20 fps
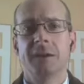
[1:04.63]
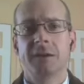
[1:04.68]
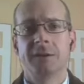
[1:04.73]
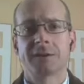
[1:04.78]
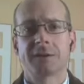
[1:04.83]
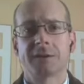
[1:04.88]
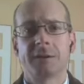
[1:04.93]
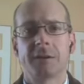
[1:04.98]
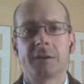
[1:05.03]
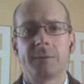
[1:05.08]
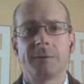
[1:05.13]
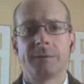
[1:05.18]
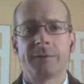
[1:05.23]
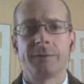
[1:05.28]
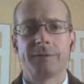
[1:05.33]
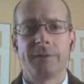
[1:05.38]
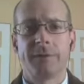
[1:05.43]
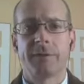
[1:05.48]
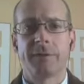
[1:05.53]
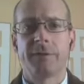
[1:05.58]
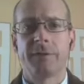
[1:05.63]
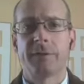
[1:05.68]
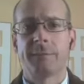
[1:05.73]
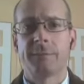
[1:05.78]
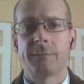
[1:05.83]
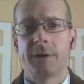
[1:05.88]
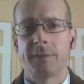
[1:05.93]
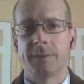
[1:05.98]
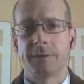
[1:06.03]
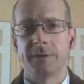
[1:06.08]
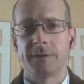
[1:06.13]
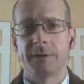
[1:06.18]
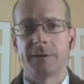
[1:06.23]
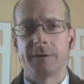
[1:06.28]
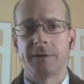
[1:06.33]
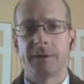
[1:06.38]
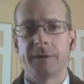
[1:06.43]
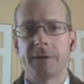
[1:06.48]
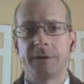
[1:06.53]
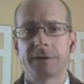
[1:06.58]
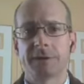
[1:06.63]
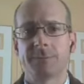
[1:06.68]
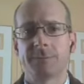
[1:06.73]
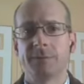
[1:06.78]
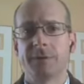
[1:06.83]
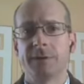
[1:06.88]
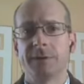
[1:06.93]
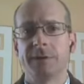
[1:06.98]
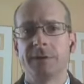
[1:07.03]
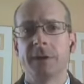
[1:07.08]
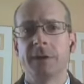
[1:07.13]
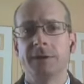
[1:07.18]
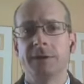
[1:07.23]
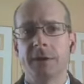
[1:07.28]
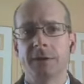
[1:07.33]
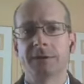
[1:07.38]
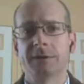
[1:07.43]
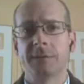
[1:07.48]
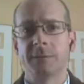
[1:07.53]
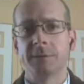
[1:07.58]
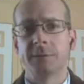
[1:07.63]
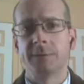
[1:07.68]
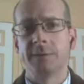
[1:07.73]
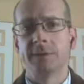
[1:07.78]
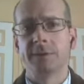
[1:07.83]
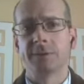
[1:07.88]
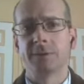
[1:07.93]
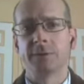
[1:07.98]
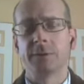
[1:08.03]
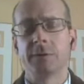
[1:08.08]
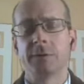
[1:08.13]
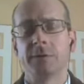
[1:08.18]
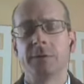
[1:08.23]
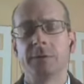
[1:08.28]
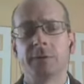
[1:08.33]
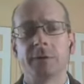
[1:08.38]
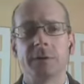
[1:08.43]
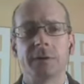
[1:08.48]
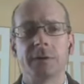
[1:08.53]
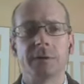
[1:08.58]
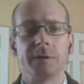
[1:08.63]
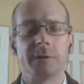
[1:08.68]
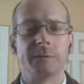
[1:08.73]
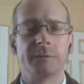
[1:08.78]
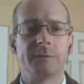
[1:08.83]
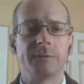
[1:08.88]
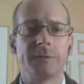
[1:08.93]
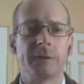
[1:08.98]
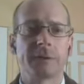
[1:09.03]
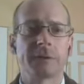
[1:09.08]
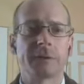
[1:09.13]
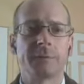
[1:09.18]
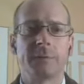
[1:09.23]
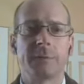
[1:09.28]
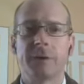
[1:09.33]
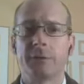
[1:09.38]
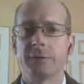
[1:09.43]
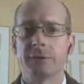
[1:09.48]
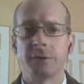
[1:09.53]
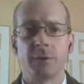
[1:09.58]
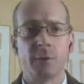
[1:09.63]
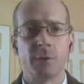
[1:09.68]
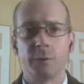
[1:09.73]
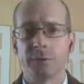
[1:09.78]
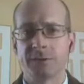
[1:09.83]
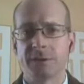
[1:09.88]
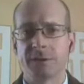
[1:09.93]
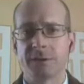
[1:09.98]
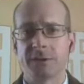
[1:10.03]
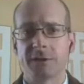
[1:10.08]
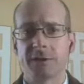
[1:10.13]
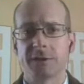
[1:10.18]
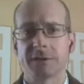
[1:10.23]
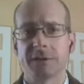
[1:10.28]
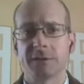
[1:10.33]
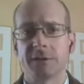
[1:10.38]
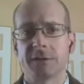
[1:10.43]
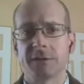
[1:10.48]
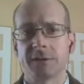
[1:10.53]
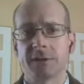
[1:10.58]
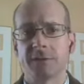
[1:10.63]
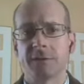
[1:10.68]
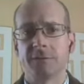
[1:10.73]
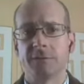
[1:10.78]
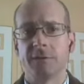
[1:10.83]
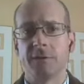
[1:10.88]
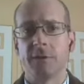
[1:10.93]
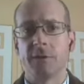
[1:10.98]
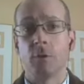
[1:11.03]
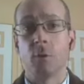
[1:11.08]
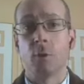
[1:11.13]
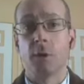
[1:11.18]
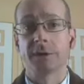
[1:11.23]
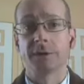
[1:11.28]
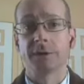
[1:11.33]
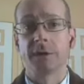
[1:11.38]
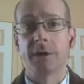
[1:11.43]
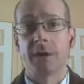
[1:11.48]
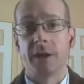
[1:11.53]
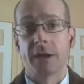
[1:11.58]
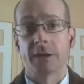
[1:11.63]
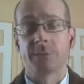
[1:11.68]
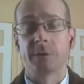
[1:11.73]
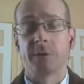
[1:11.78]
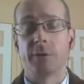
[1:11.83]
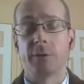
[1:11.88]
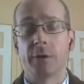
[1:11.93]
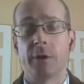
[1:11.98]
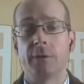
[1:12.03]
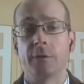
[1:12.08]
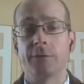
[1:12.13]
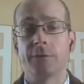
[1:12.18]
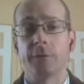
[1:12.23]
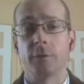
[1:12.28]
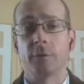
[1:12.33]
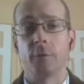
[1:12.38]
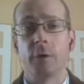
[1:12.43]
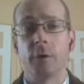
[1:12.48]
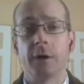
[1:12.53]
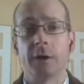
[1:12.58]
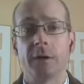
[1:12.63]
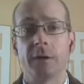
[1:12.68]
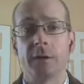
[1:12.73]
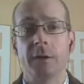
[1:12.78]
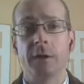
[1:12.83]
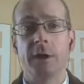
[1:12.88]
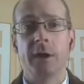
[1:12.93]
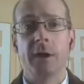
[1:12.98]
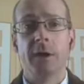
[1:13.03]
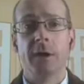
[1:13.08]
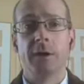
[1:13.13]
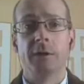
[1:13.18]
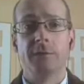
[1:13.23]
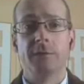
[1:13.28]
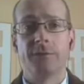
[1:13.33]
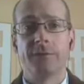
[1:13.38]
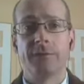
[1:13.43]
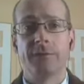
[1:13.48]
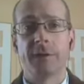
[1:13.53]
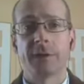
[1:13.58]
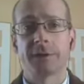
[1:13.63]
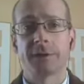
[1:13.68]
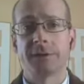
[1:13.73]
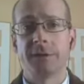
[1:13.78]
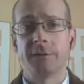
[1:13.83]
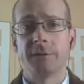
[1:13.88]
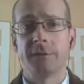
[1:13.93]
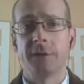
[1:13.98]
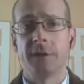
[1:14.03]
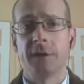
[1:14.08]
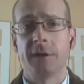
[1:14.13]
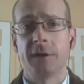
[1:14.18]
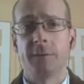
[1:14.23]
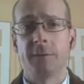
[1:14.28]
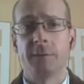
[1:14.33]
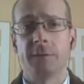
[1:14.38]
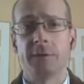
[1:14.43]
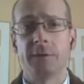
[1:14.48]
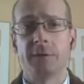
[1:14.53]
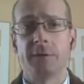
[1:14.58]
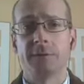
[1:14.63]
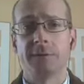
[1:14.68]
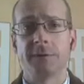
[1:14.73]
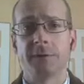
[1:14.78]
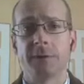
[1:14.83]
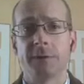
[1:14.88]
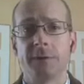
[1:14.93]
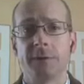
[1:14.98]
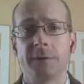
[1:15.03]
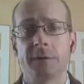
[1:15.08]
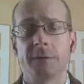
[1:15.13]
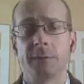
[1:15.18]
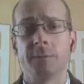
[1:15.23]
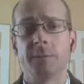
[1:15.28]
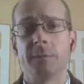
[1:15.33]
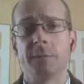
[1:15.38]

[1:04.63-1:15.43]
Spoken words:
You know, it's horrible to think that that might be the case, but it does seem to be true. The fact of the matter is no one was discussing this, even though it has been going on for a while. In fact, Stephen Heyman, who is the